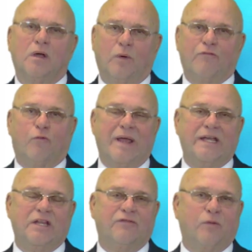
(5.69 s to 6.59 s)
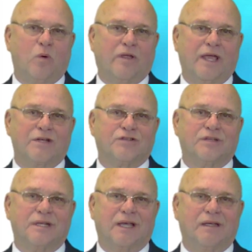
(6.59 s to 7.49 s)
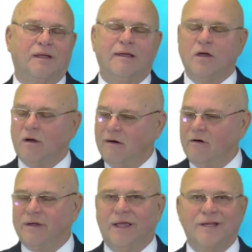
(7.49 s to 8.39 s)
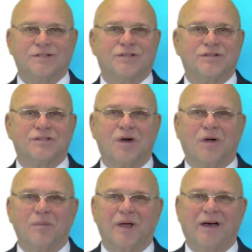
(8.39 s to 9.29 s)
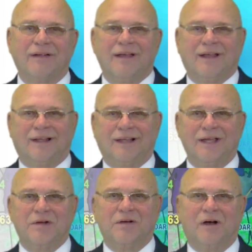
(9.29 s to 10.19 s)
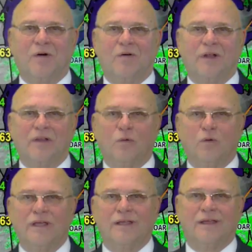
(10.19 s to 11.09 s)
We have rain in the forecast today, hurricanes to talk about later on in the week